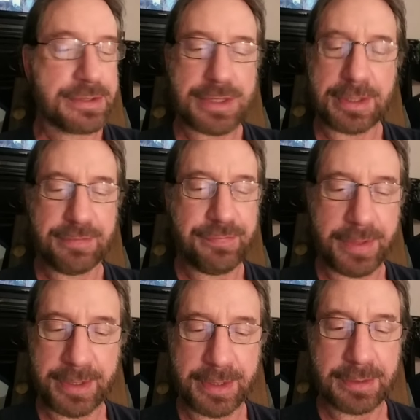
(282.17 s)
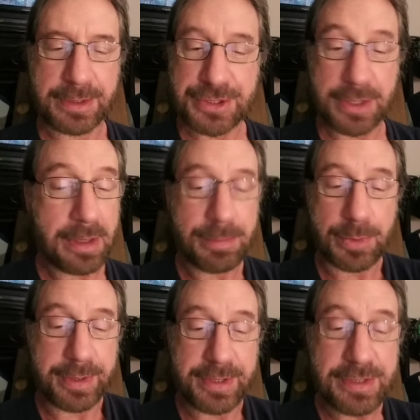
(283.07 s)
say, finding a job
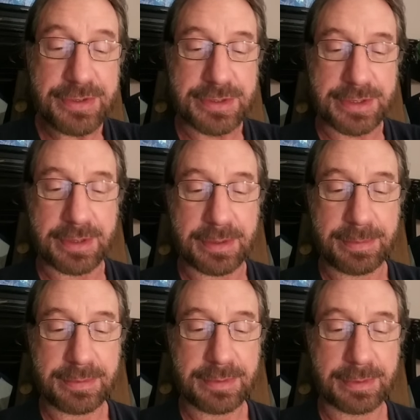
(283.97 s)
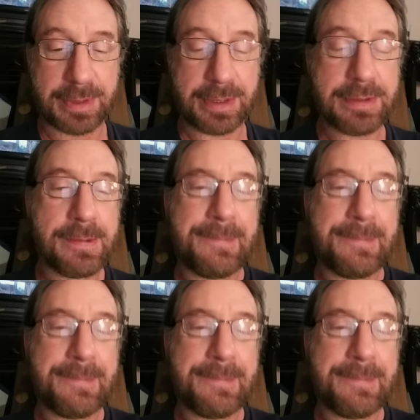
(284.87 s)
or a decent job, okay?